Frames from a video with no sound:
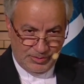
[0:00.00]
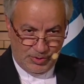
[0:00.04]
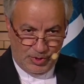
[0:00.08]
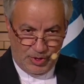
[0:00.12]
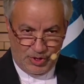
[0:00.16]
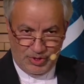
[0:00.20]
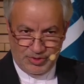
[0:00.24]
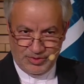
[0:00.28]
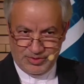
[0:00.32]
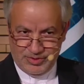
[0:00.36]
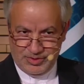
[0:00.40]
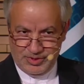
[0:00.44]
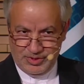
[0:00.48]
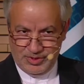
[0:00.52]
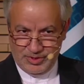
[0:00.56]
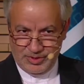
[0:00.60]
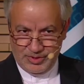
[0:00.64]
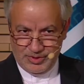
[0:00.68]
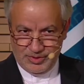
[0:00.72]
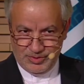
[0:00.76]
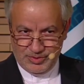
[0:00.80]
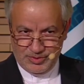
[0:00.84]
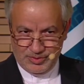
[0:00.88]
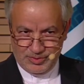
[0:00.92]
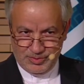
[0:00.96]
I
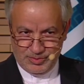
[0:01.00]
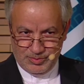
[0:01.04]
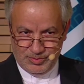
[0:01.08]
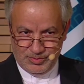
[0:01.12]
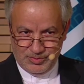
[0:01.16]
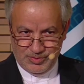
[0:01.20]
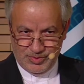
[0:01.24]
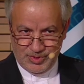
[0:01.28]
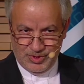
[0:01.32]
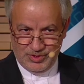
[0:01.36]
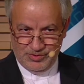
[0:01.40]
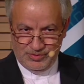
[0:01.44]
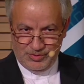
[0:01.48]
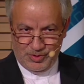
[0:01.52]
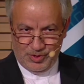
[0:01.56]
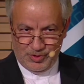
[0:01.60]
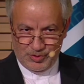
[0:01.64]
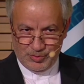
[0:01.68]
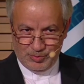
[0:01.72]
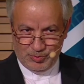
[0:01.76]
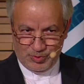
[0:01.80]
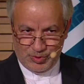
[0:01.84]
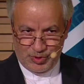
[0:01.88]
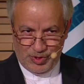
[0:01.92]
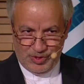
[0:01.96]
think if our
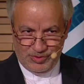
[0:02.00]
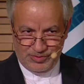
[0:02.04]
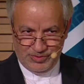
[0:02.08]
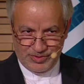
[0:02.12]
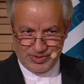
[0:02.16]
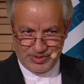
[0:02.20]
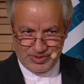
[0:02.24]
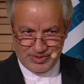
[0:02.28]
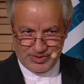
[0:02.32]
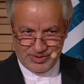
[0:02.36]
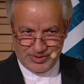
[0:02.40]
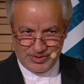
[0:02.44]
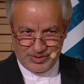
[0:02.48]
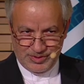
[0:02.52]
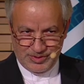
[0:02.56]
prophet